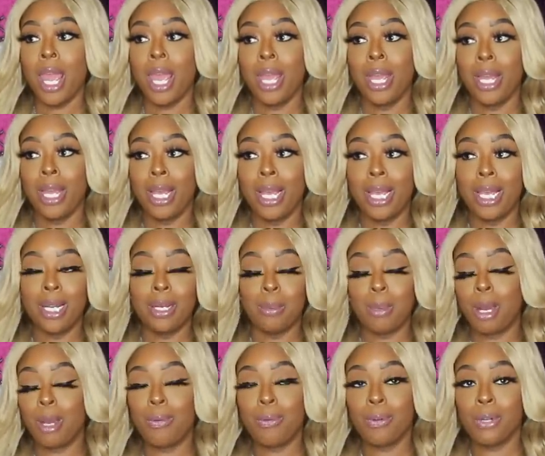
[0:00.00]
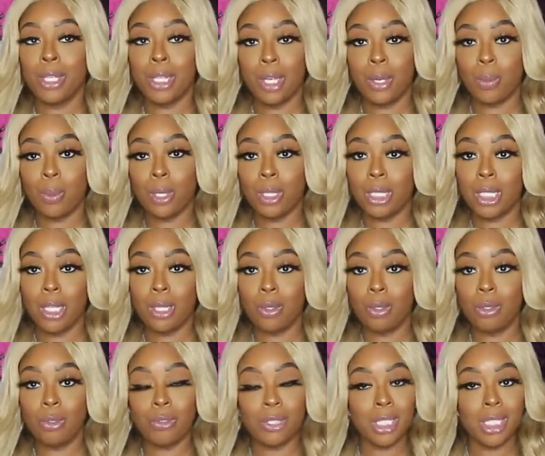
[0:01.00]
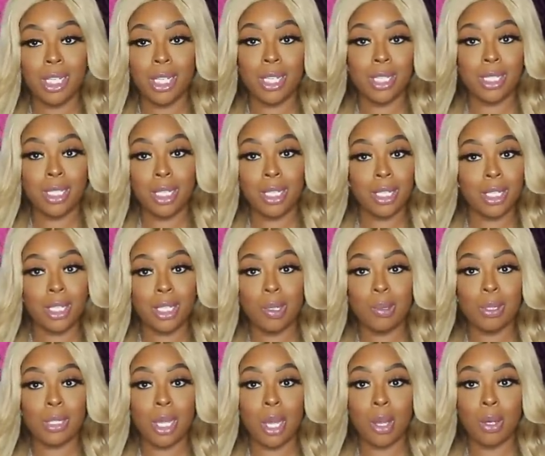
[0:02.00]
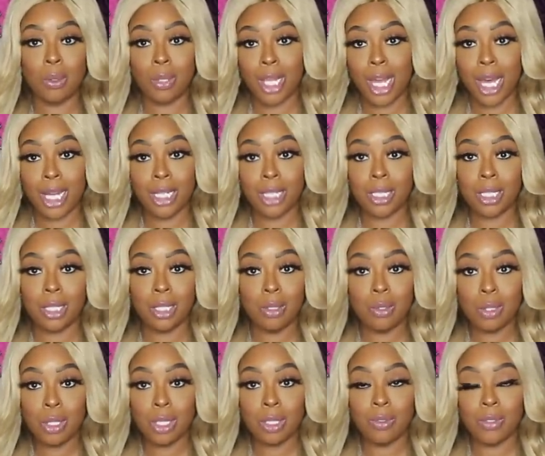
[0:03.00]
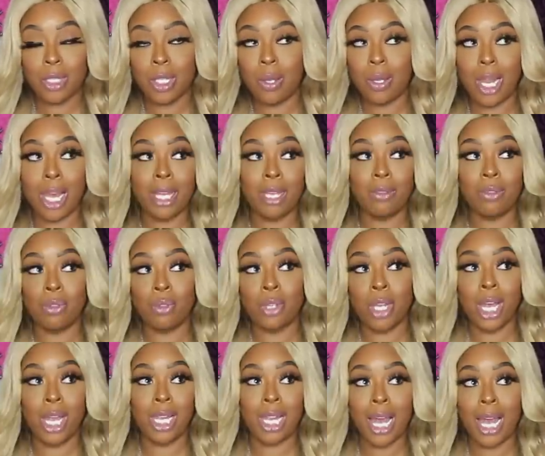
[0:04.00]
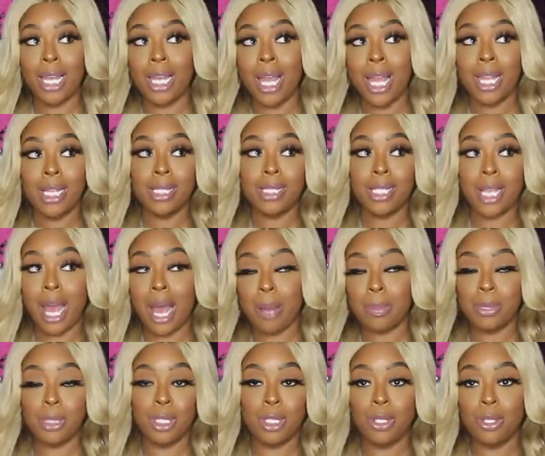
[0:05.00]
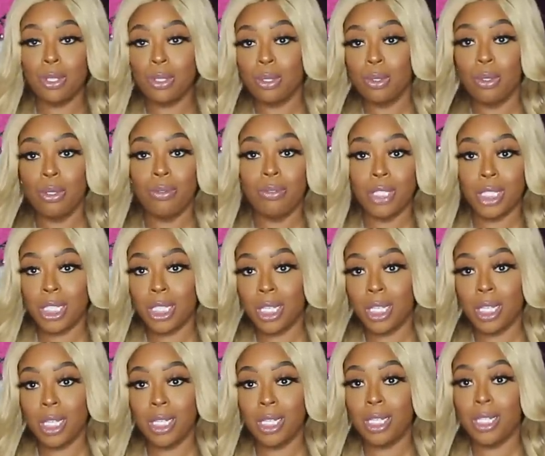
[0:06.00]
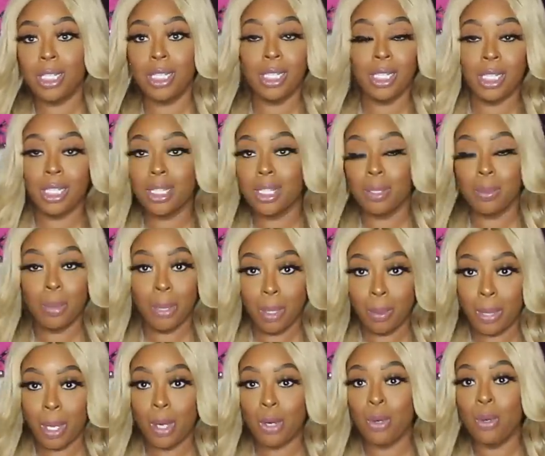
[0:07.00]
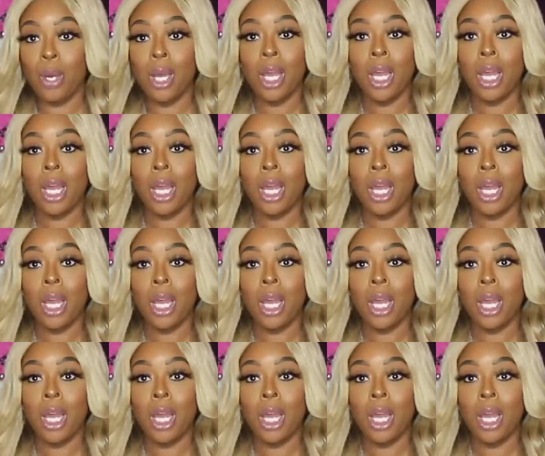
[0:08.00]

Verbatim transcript: And my friend that works at Louis Vuitton said that those are online exclusive. So like if you're not like top tier Louis Vuitton and didn't get the memo,